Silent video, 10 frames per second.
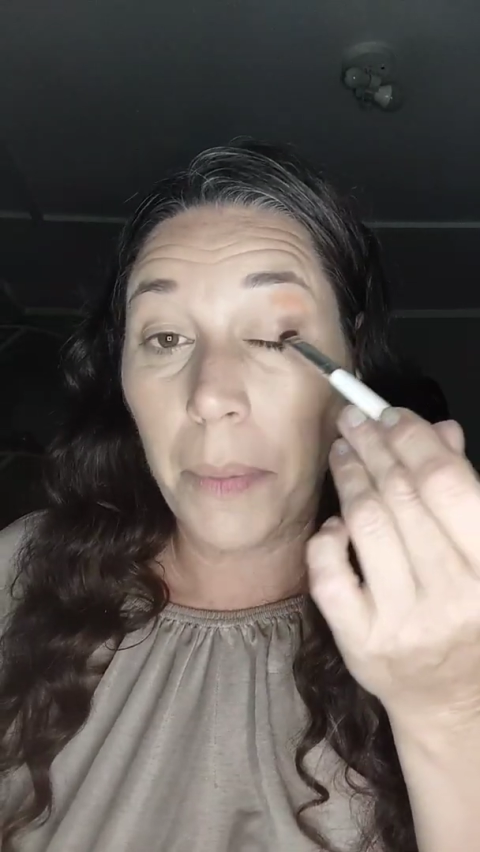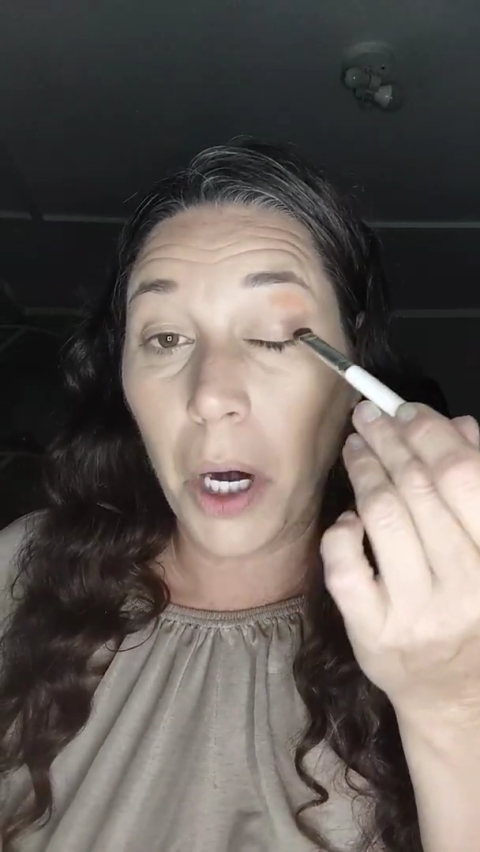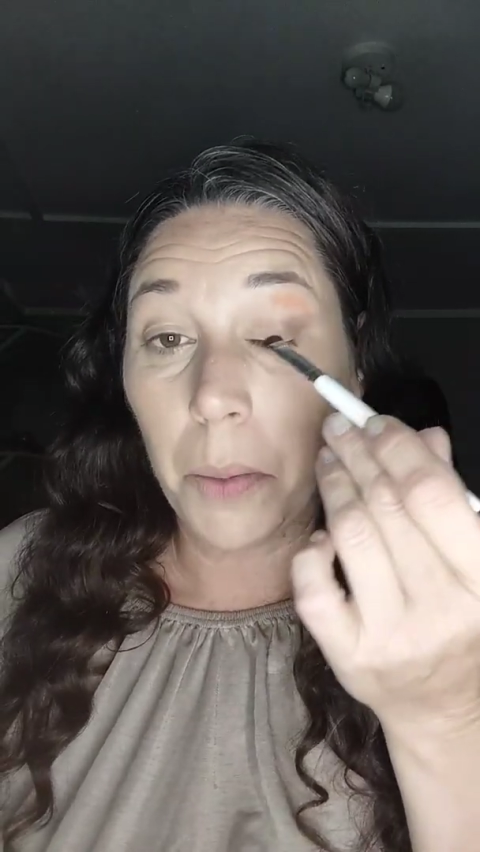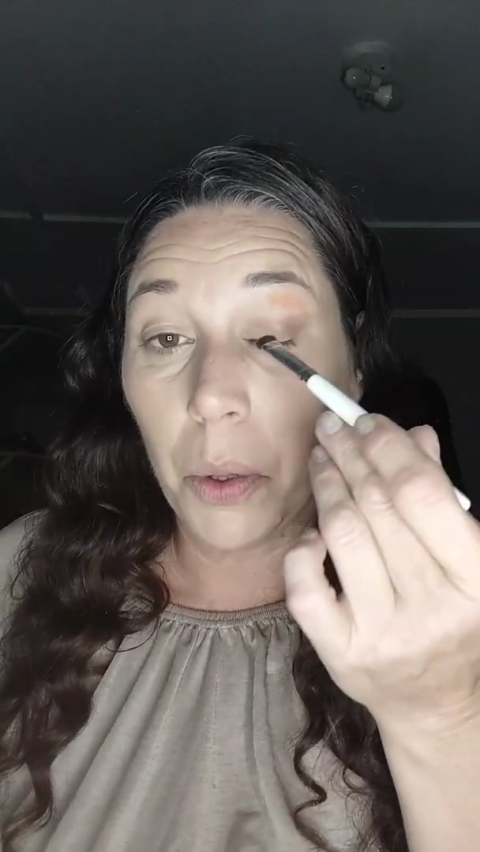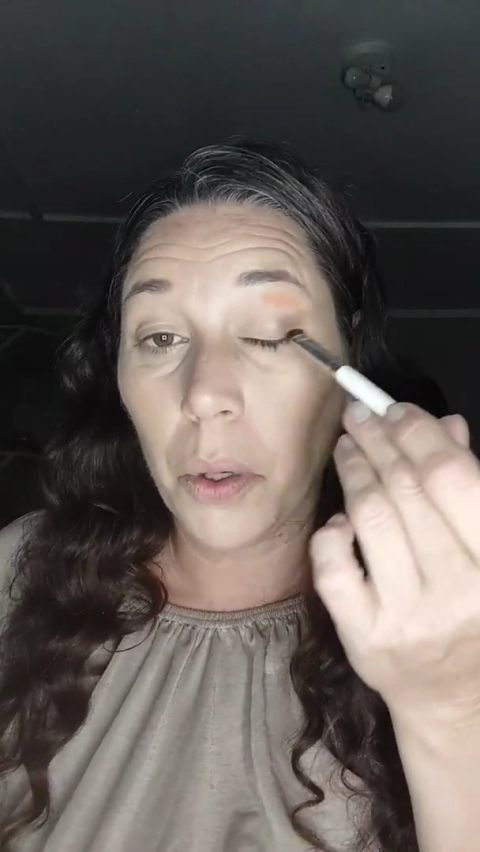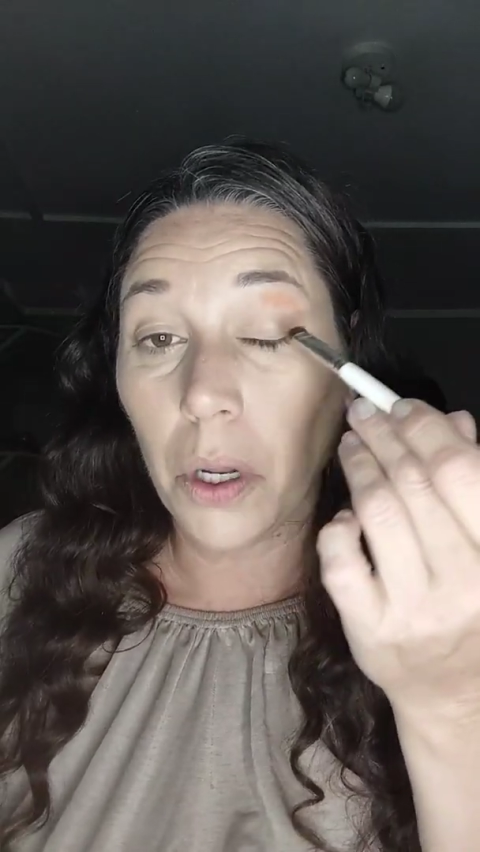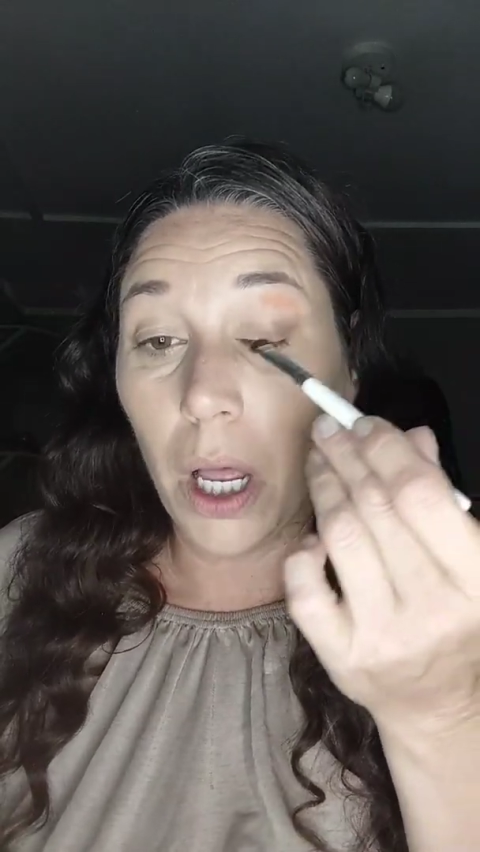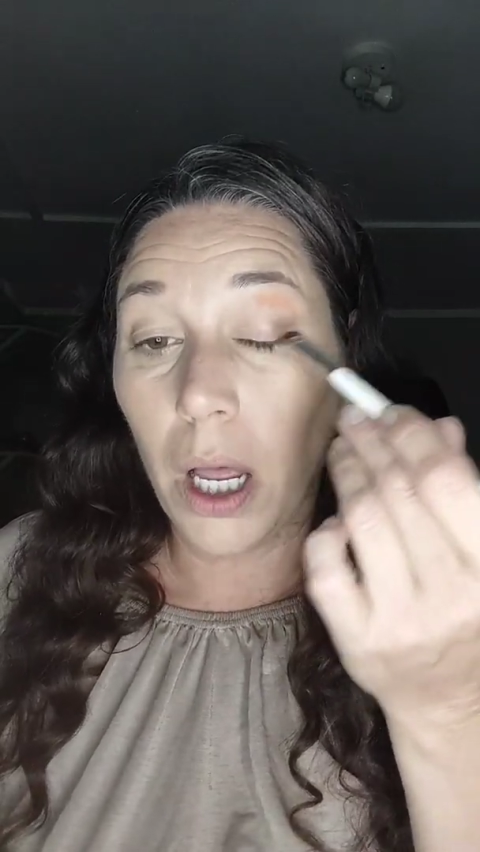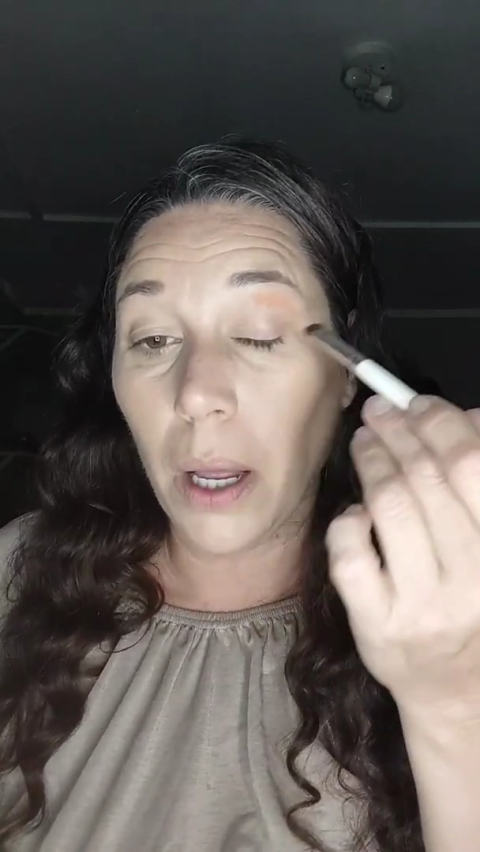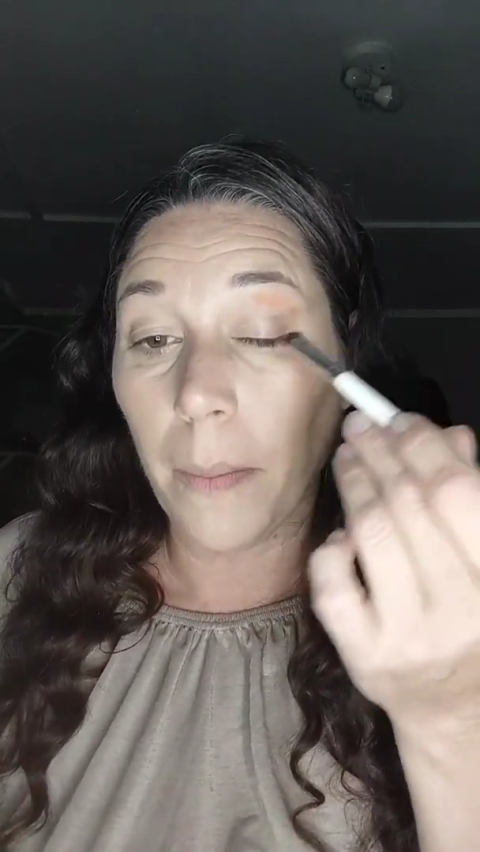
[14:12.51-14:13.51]
purple
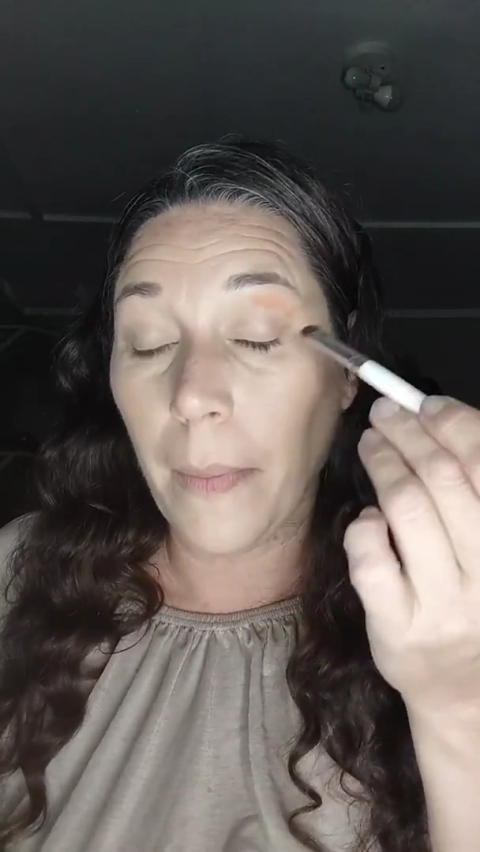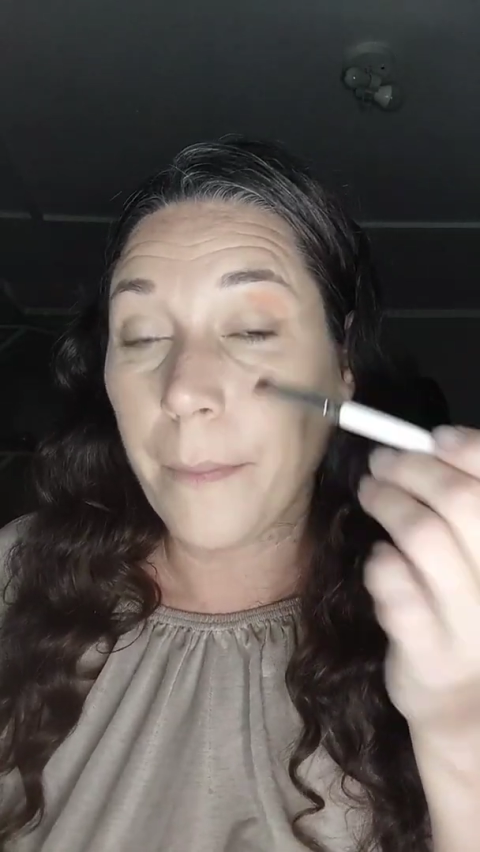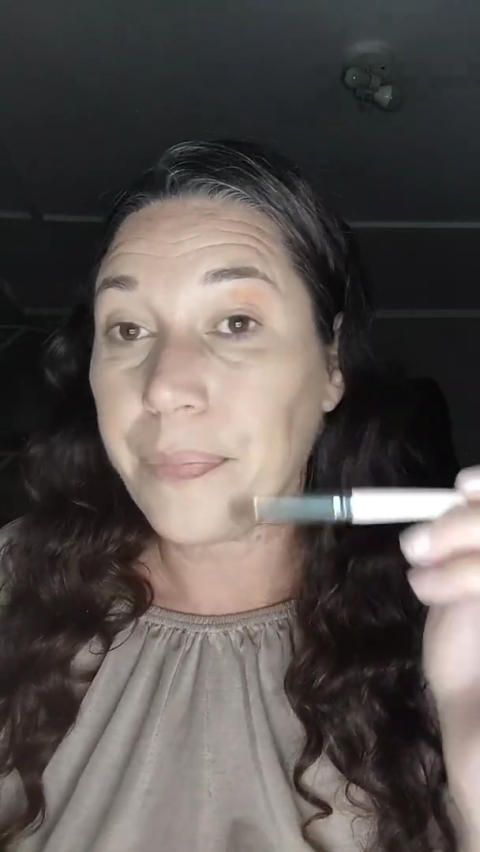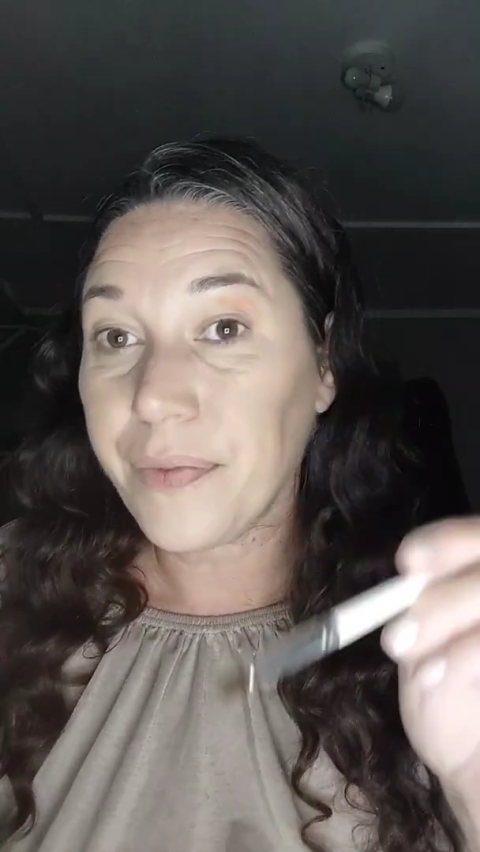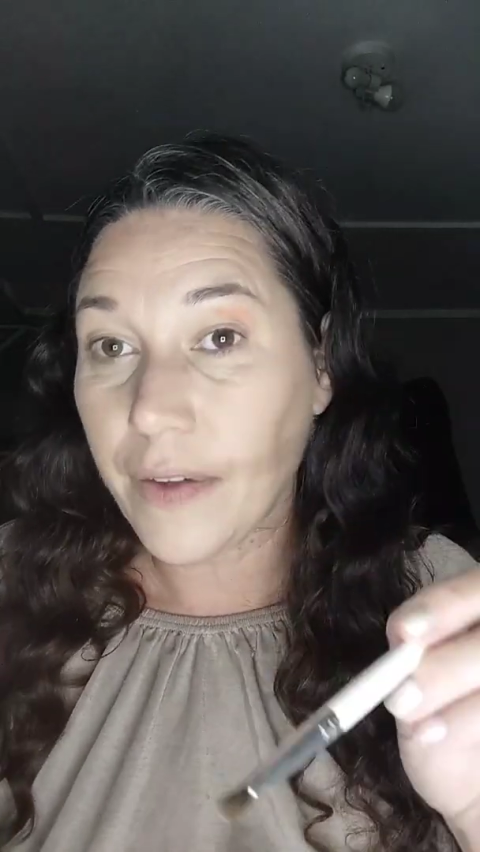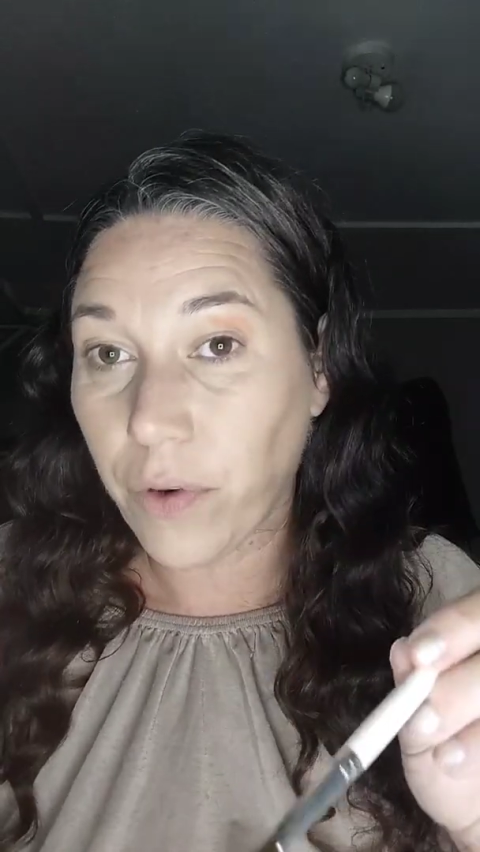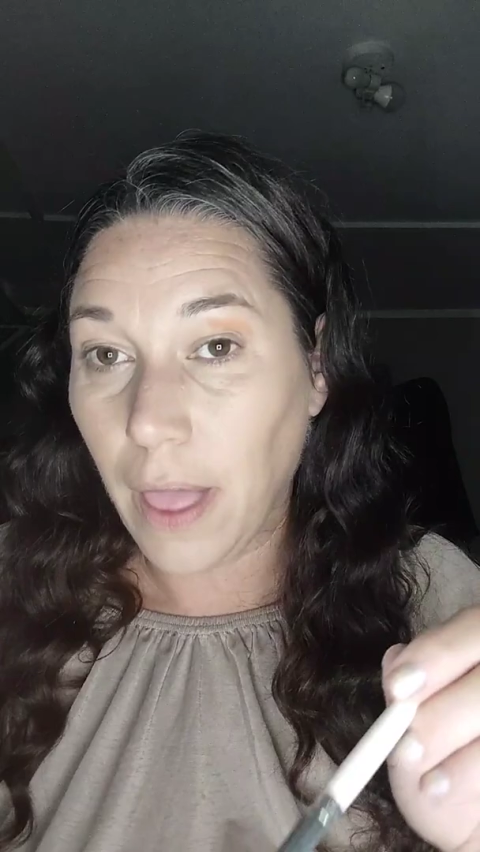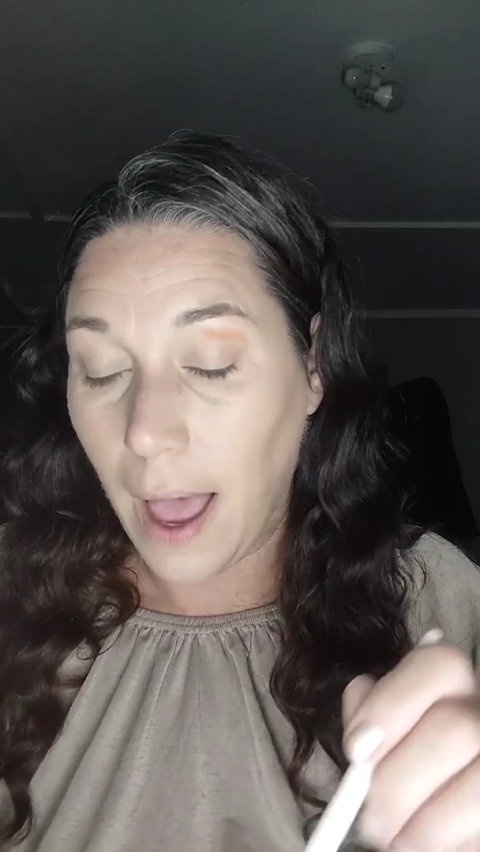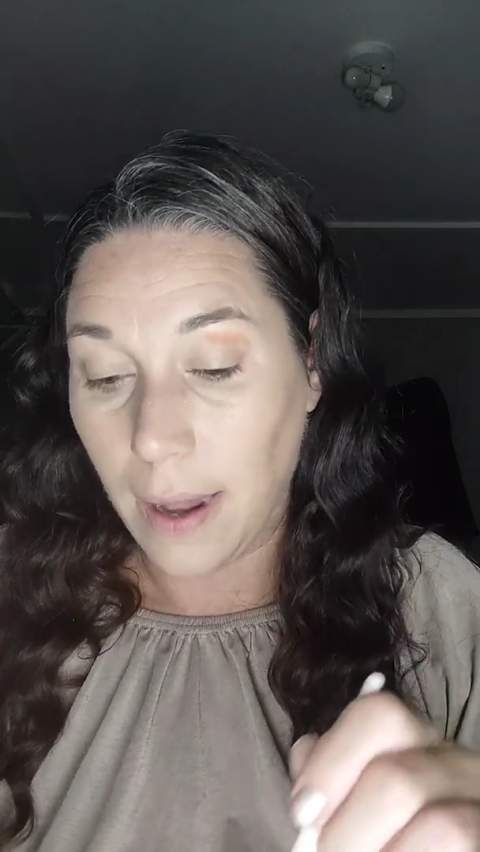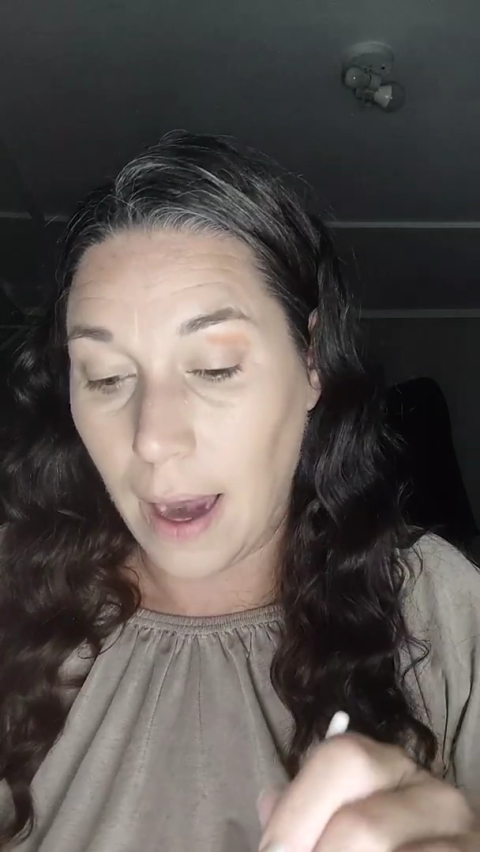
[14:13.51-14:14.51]
for the
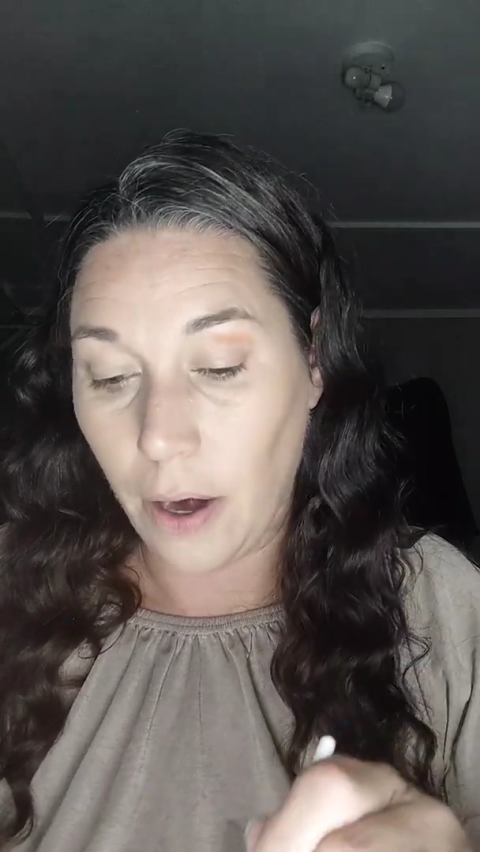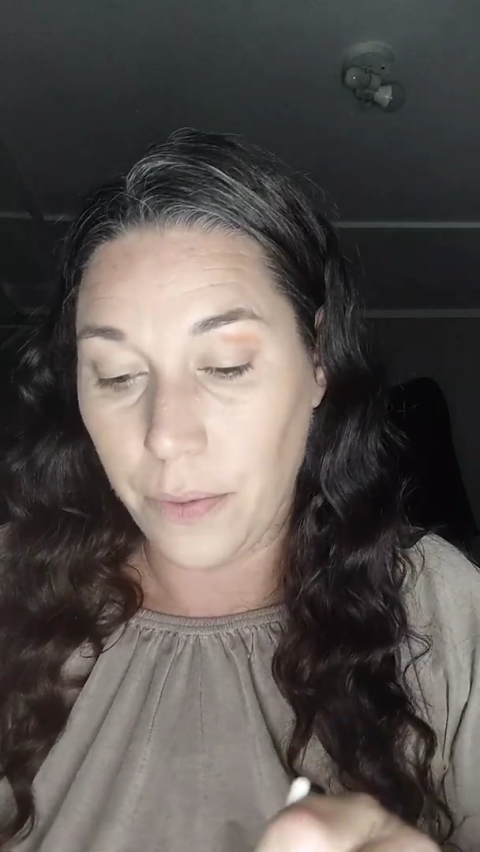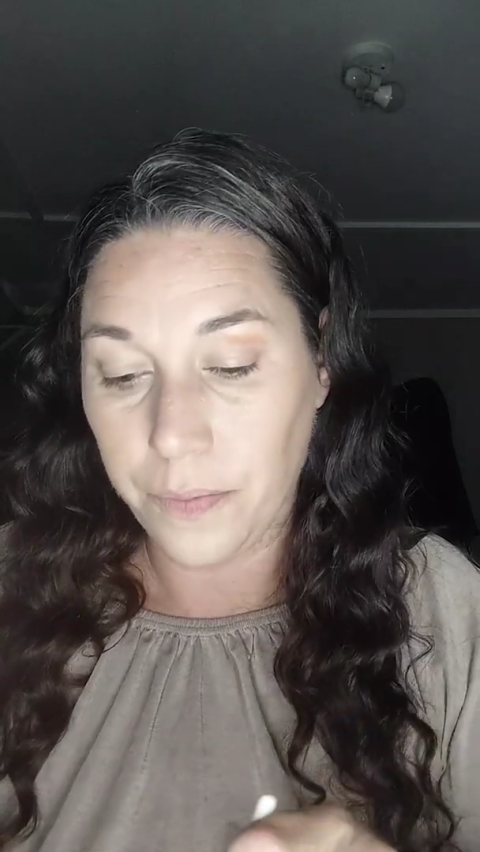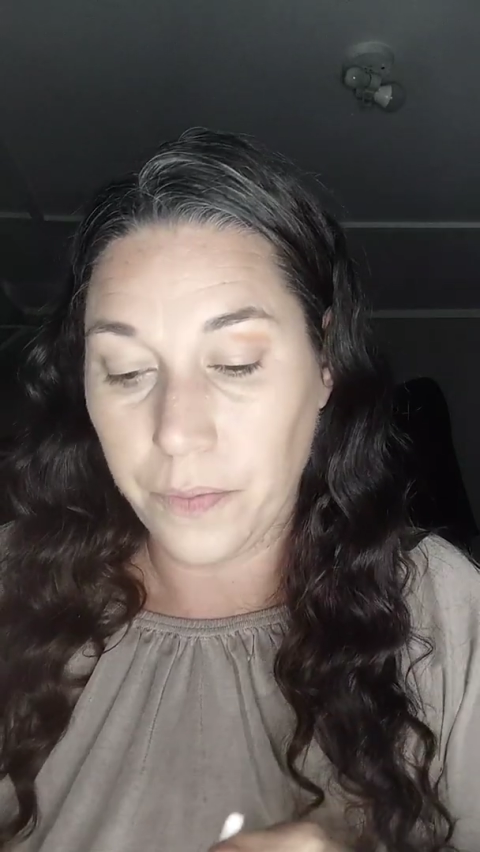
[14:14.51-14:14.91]
eyeliner.